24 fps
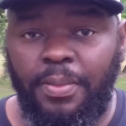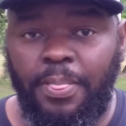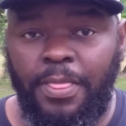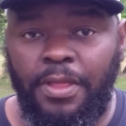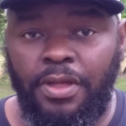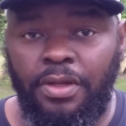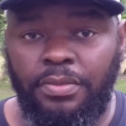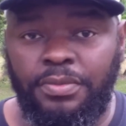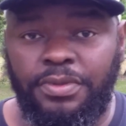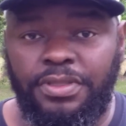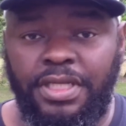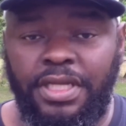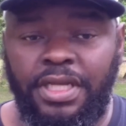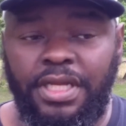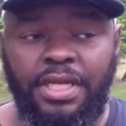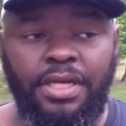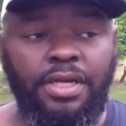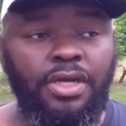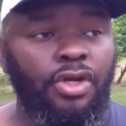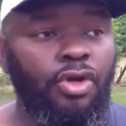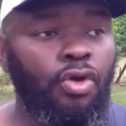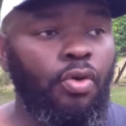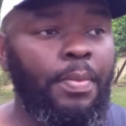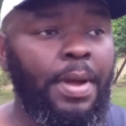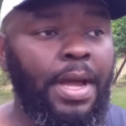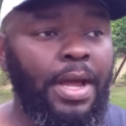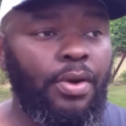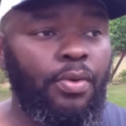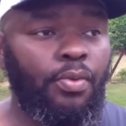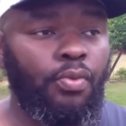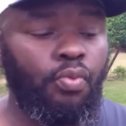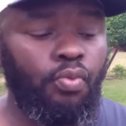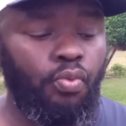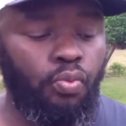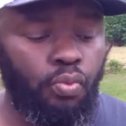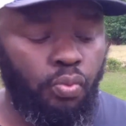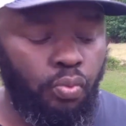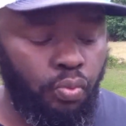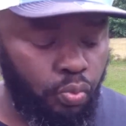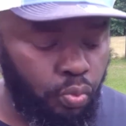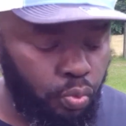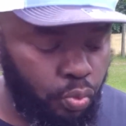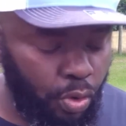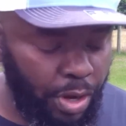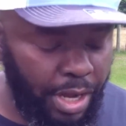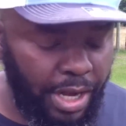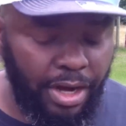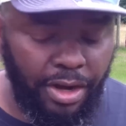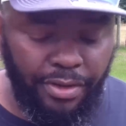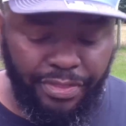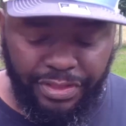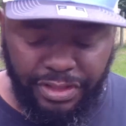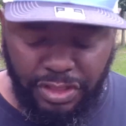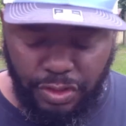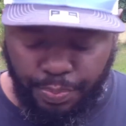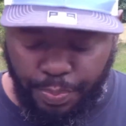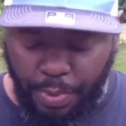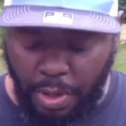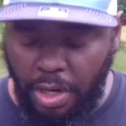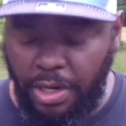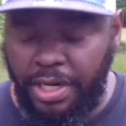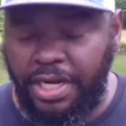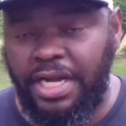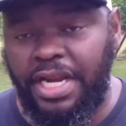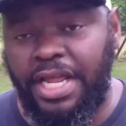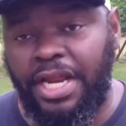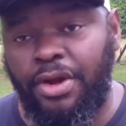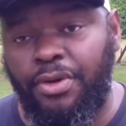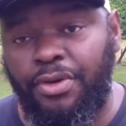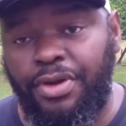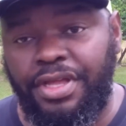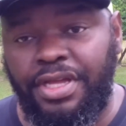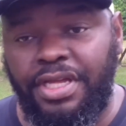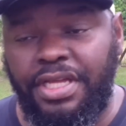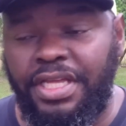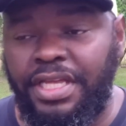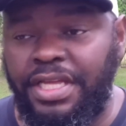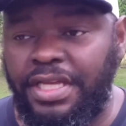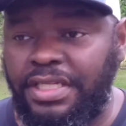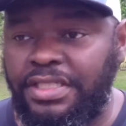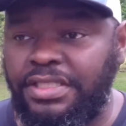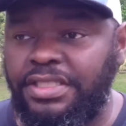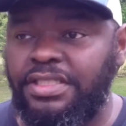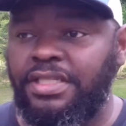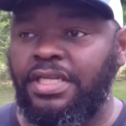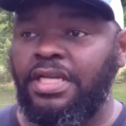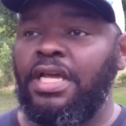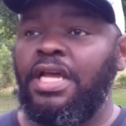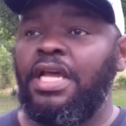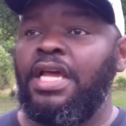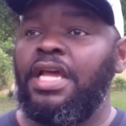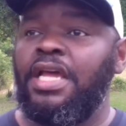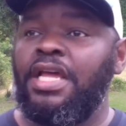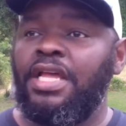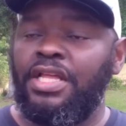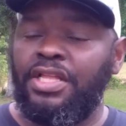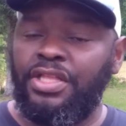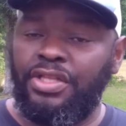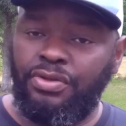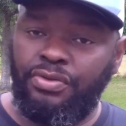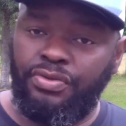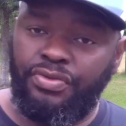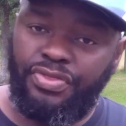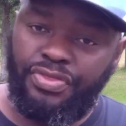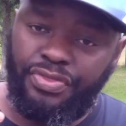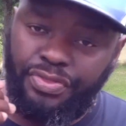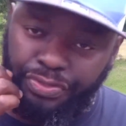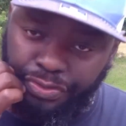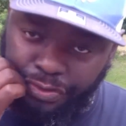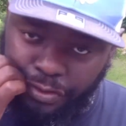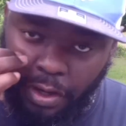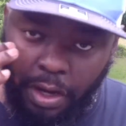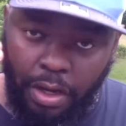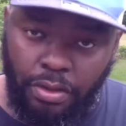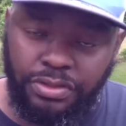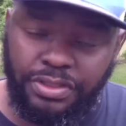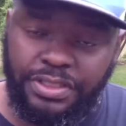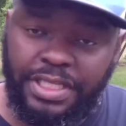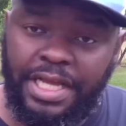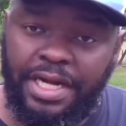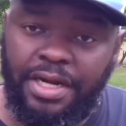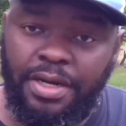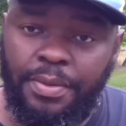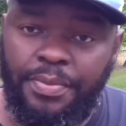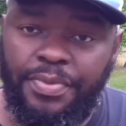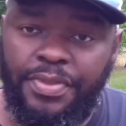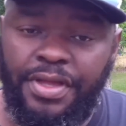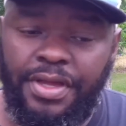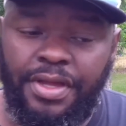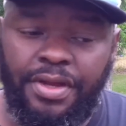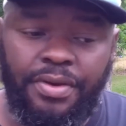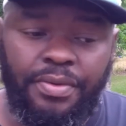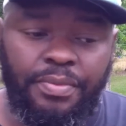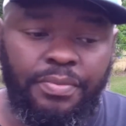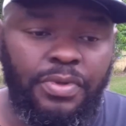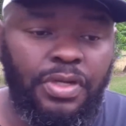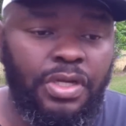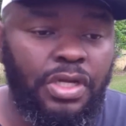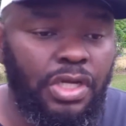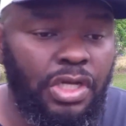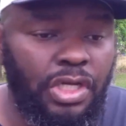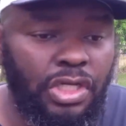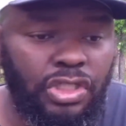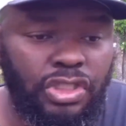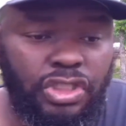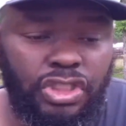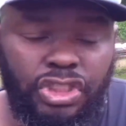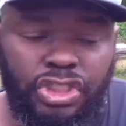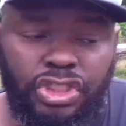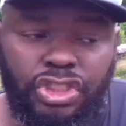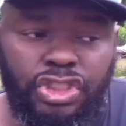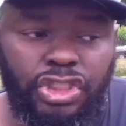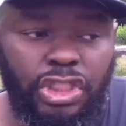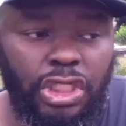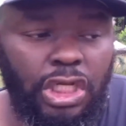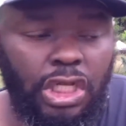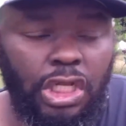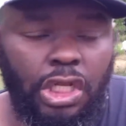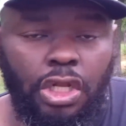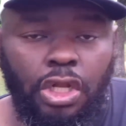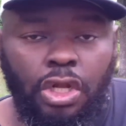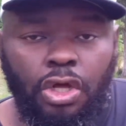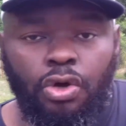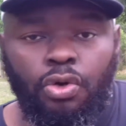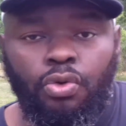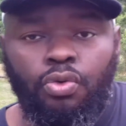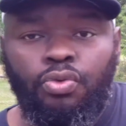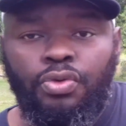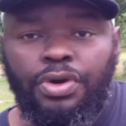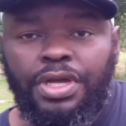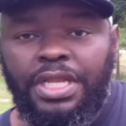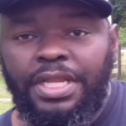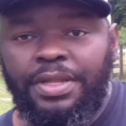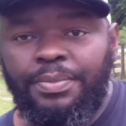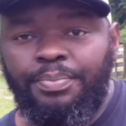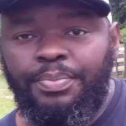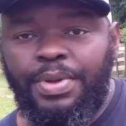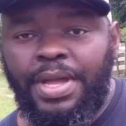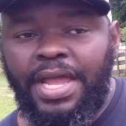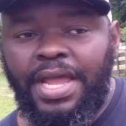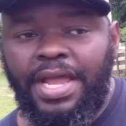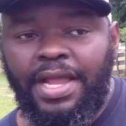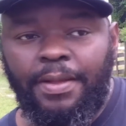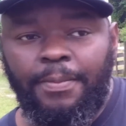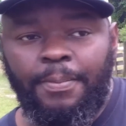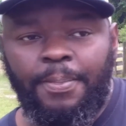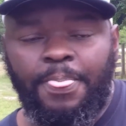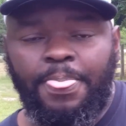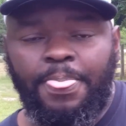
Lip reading: You know what I'm saying? No matter where the spawning area is, you toss that up there, slow reel it back.